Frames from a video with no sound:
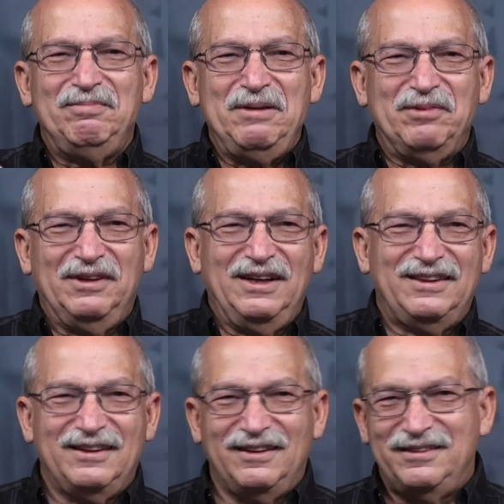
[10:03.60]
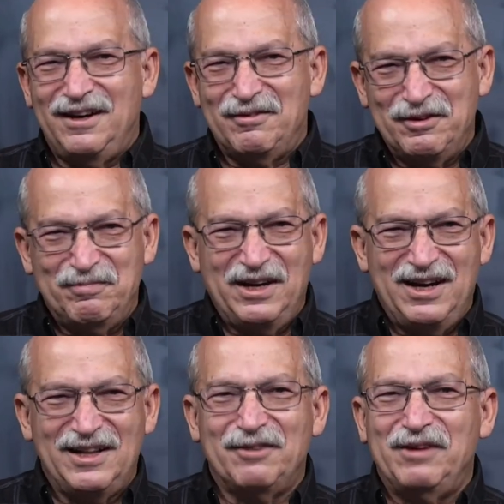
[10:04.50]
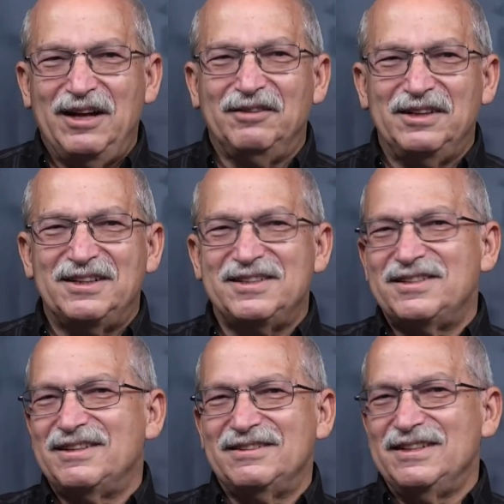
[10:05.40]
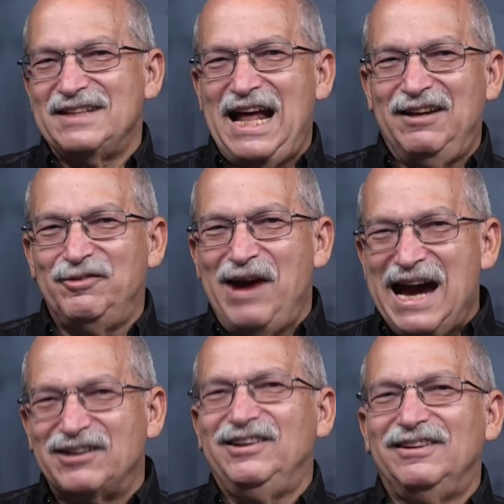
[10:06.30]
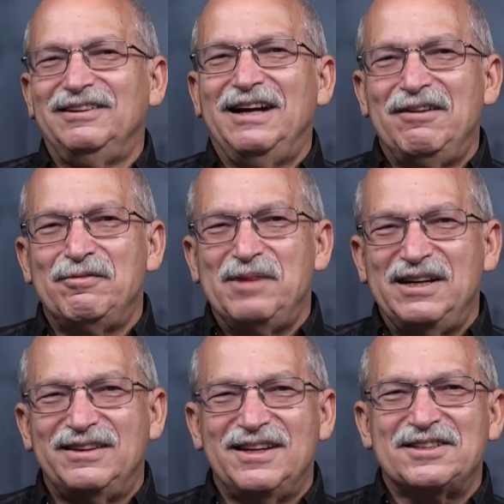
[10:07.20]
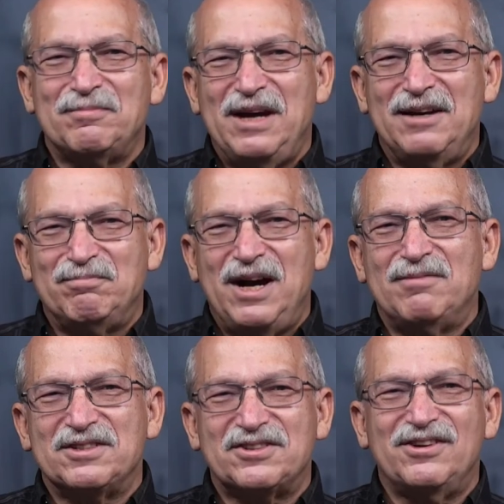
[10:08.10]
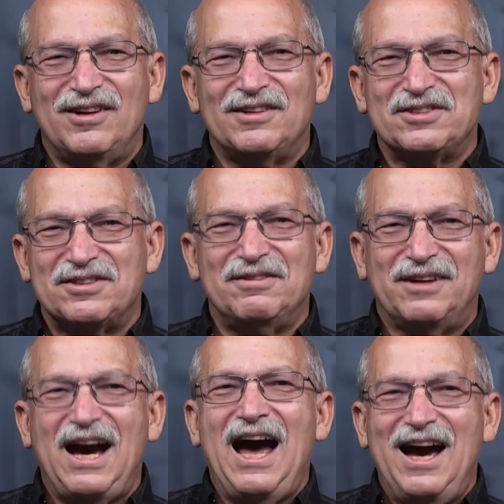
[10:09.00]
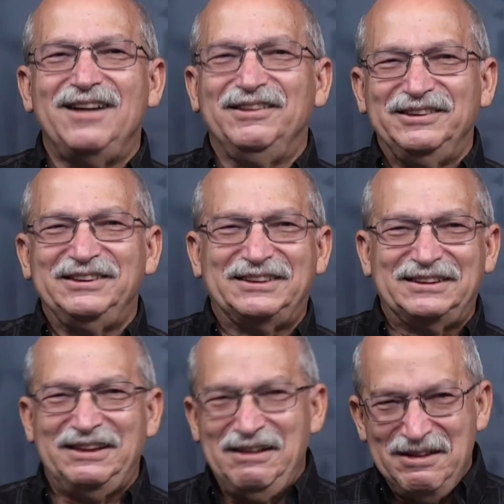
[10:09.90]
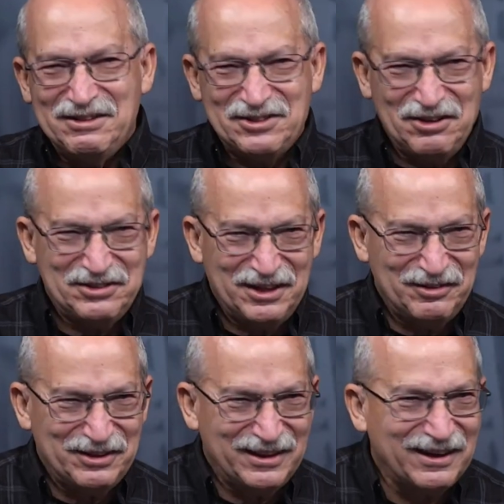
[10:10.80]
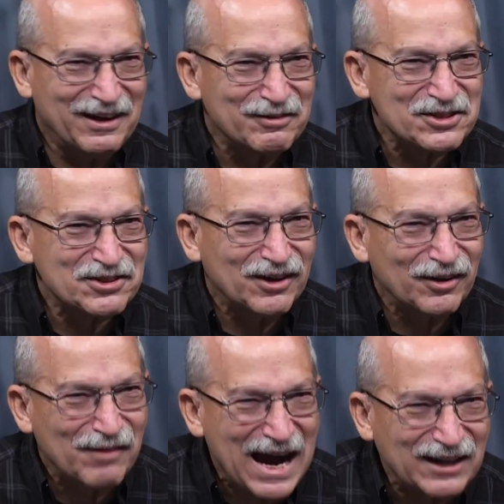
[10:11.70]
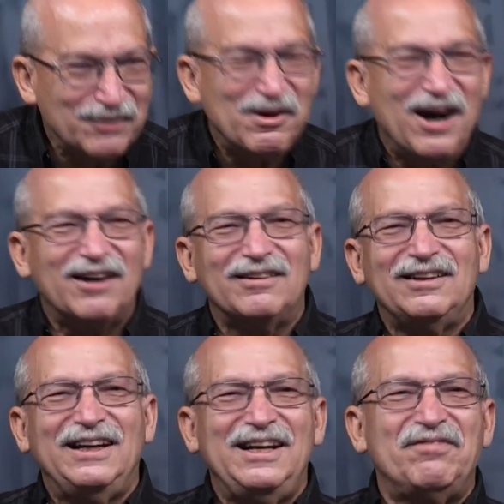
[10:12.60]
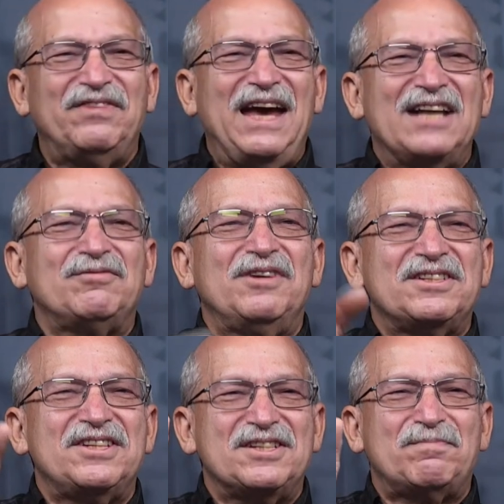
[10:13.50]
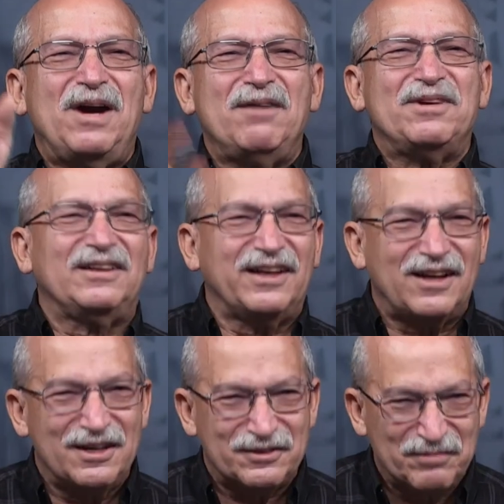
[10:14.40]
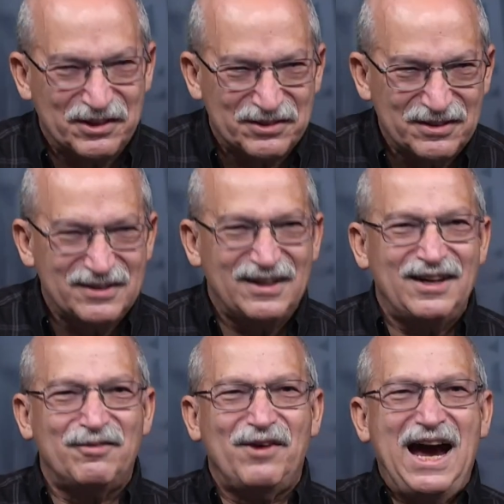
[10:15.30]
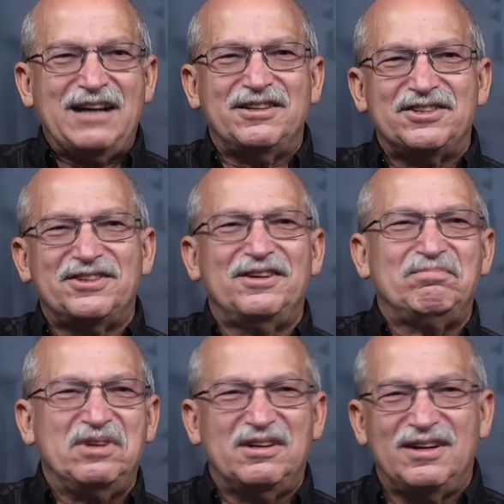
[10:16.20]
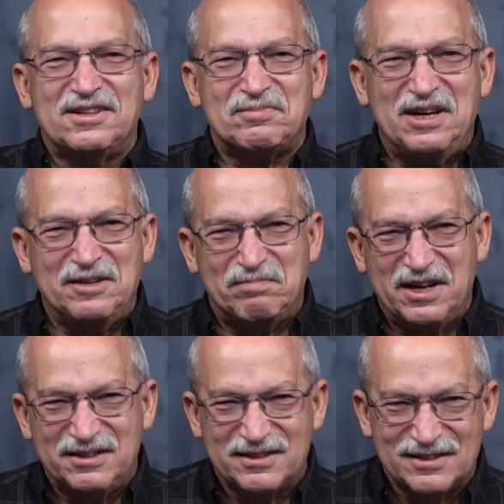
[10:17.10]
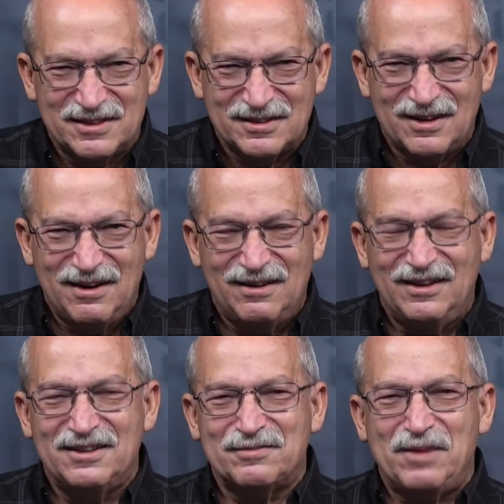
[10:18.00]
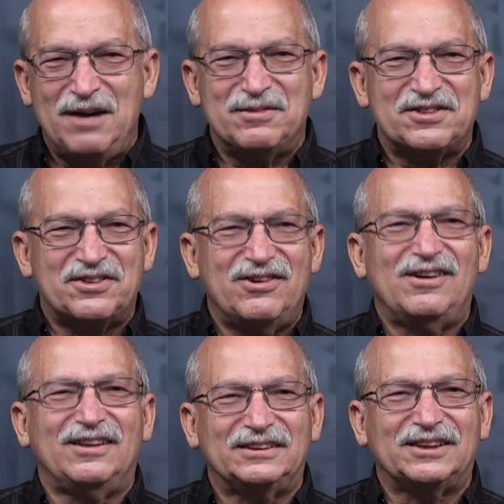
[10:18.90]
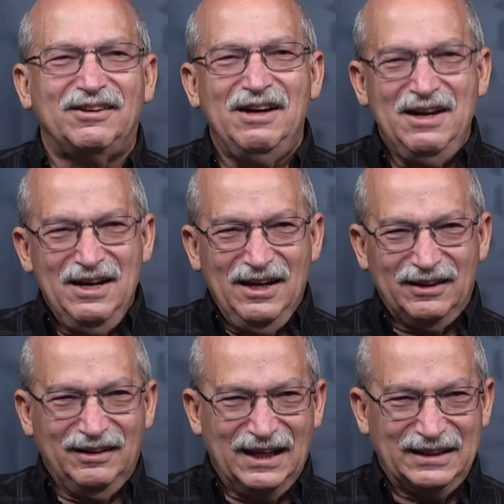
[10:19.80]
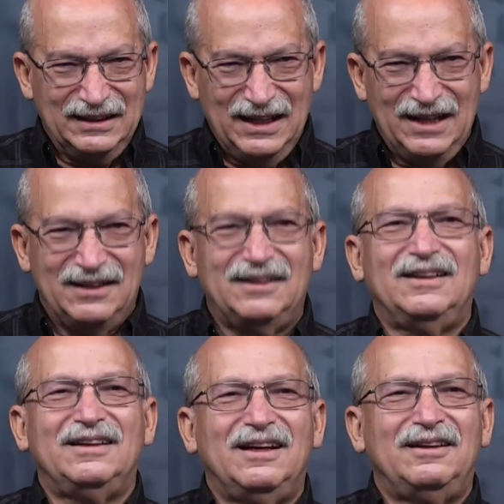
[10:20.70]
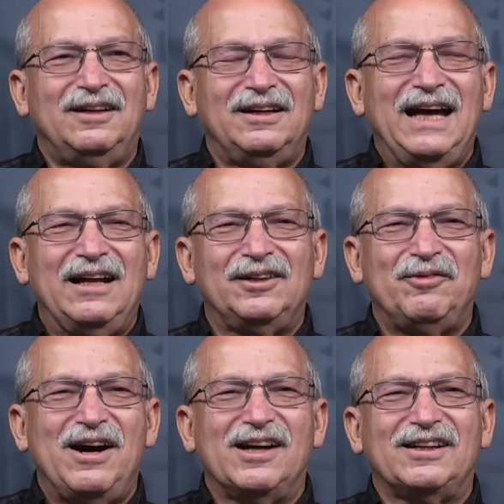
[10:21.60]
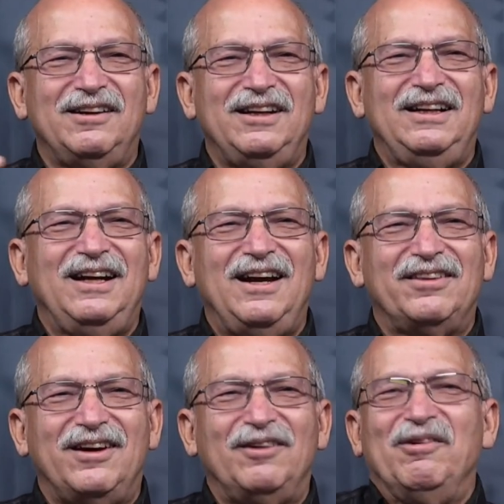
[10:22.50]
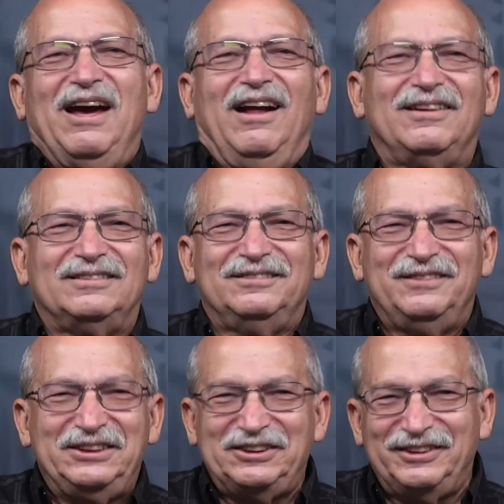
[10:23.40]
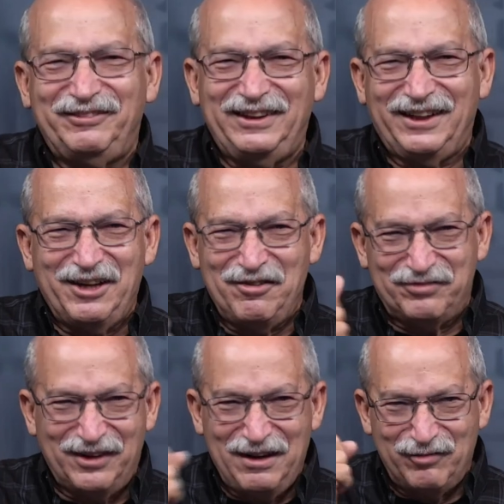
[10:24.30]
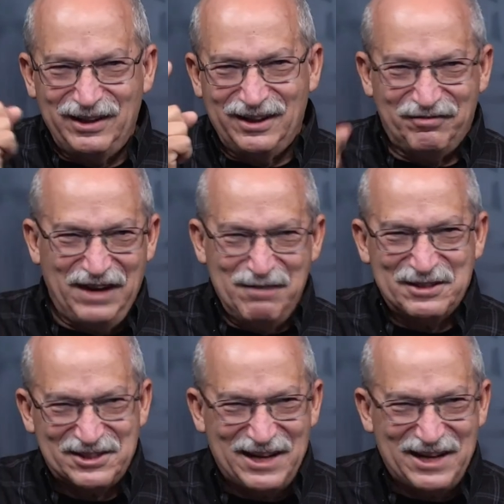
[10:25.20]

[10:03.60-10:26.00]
of the people I th thought would be highly relevant is, is Alan Wagner. Everybody thinks about Bob Riscorla as the guy who's associated with the uh, wagner model. And if that was his primary contribution, then Wagner should appear on as many pages as, uh, as Bob Riscorla. So I collected data on, uh, on Alan Wagner, and then I thought, well, we should really go for a really famous